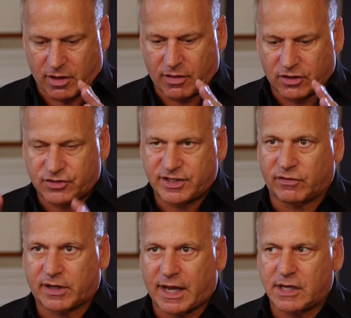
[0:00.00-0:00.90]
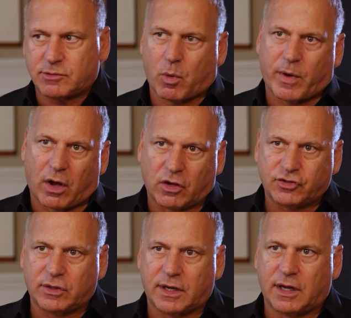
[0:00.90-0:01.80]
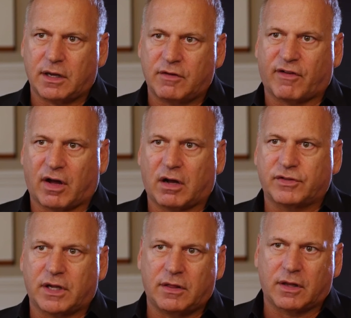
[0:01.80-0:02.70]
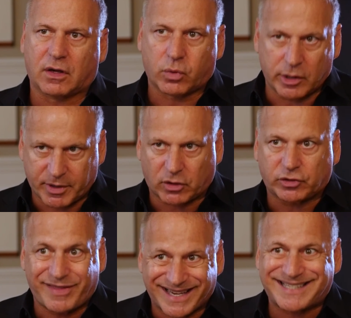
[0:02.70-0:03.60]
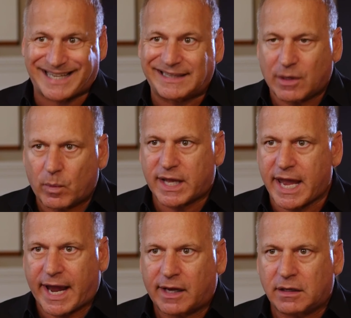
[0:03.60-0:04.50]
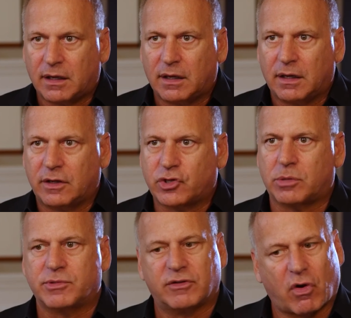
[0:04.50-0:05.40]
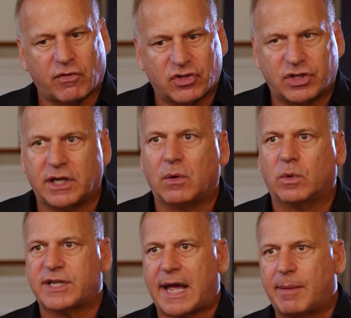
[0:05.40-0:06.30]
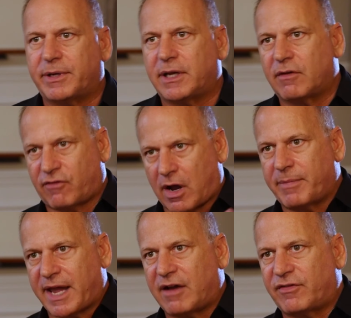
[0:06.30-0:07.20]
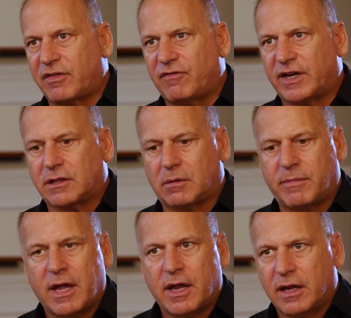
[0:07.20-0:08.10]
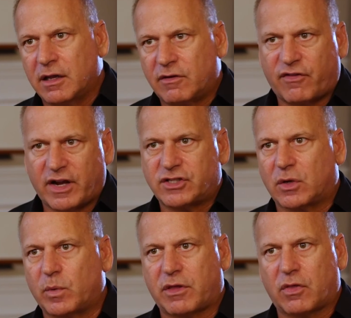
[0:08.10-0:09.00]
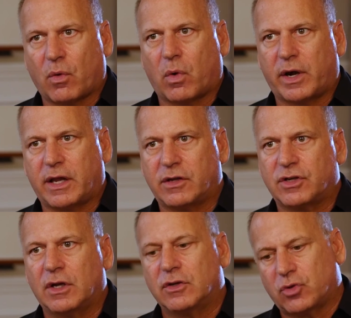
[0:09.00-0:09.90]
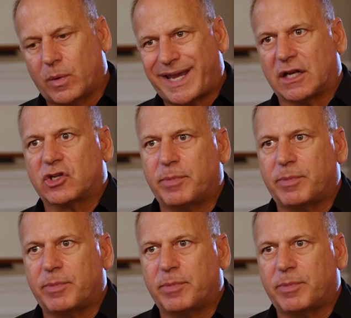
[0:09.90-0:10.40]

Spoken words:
the civil case, but we also get involved in the criminal to the extent that we can, in terms of overseeing what's happening on behalf of the victim, interfacing with the authorities so we can